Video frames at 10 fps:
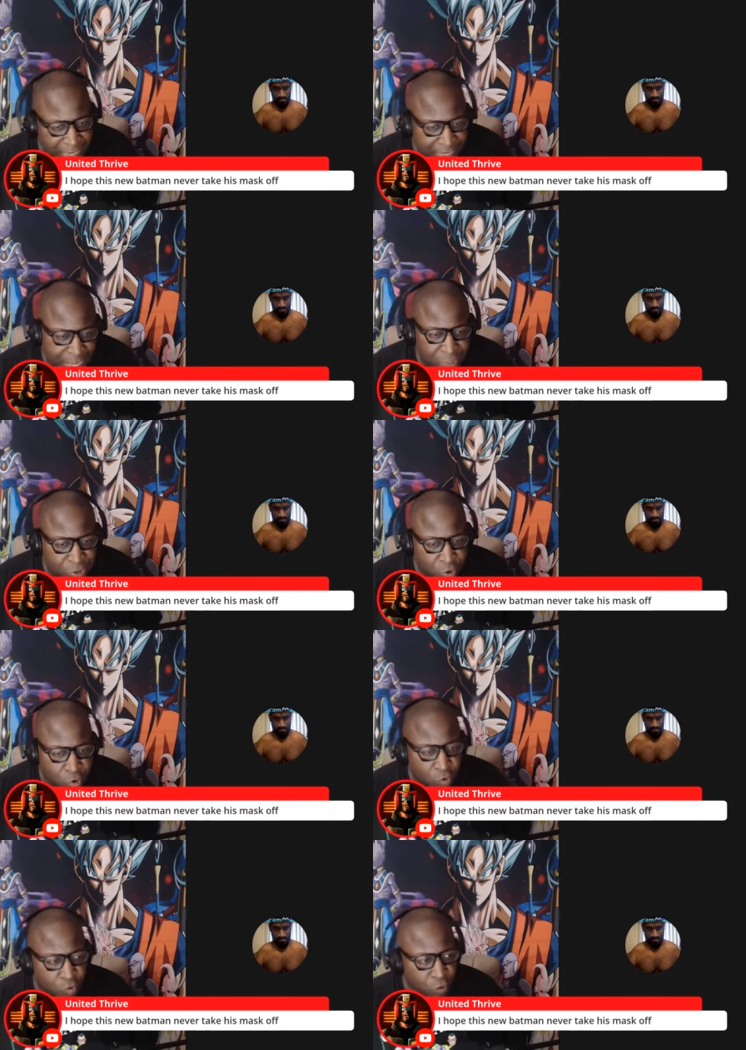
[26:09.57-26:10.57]
ass the
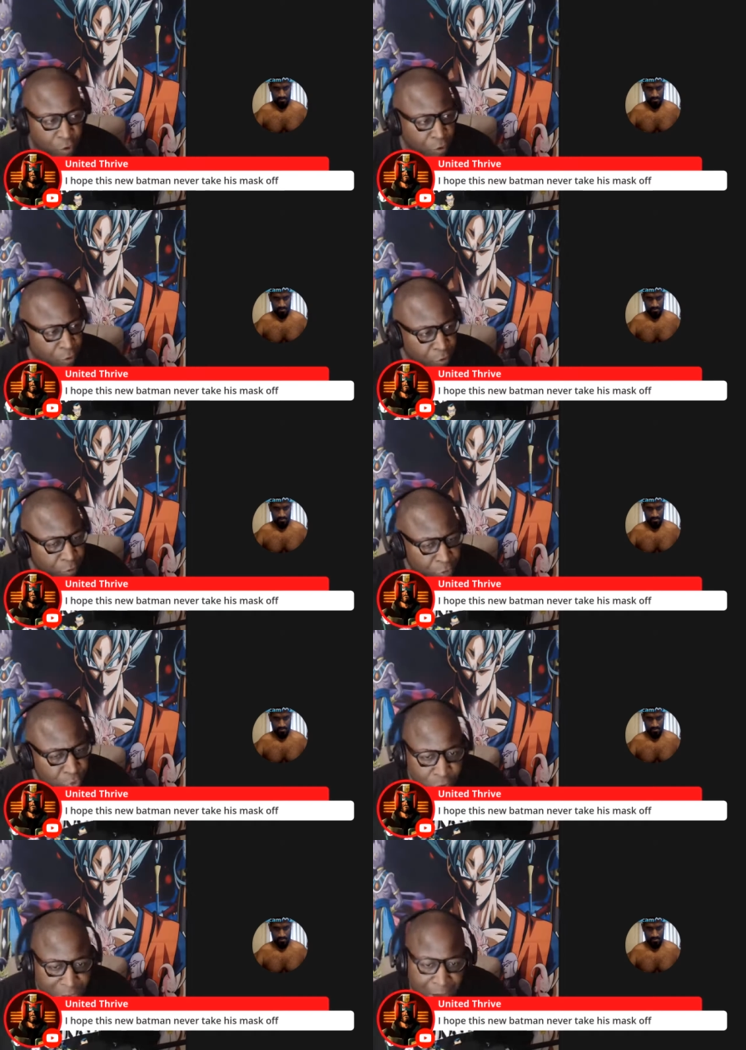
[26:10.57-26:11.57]
whole
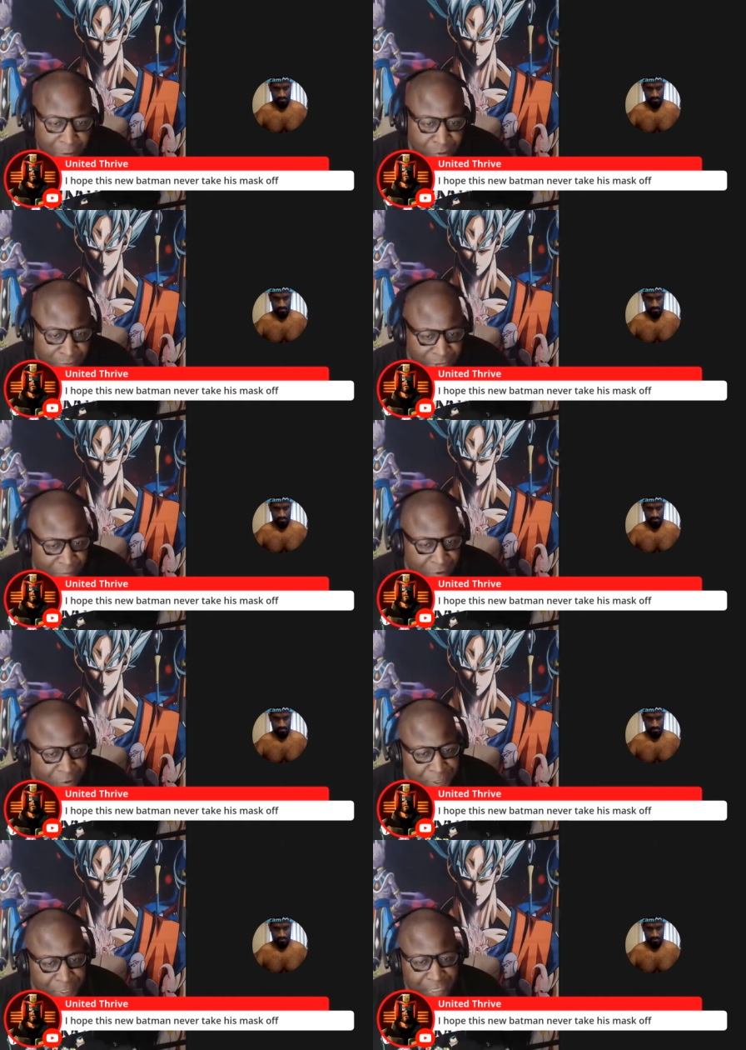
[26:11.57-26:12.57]
2 hours, however
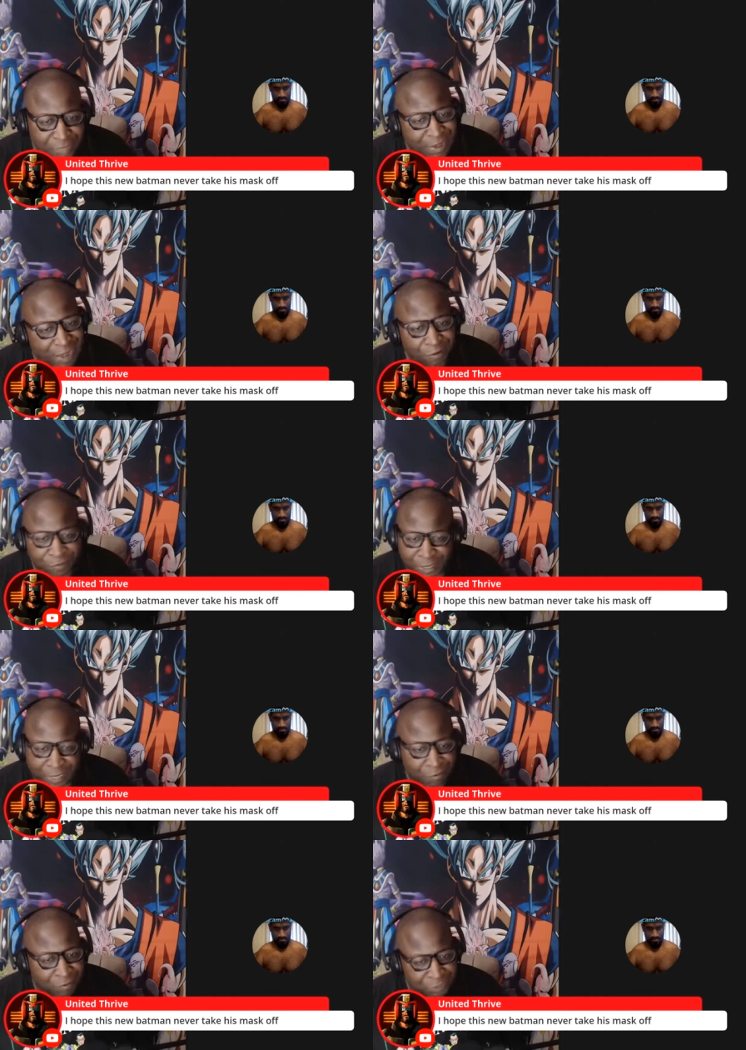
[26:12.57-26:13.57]
long it is, but I don't think I
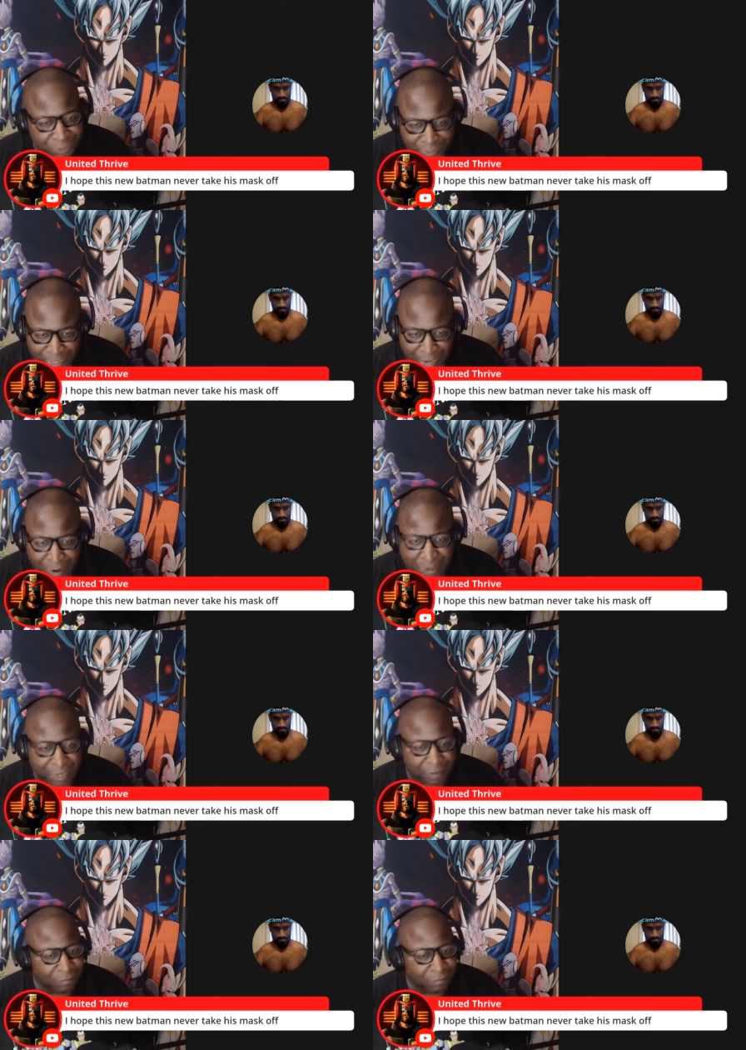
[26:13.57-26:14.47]
want to see that.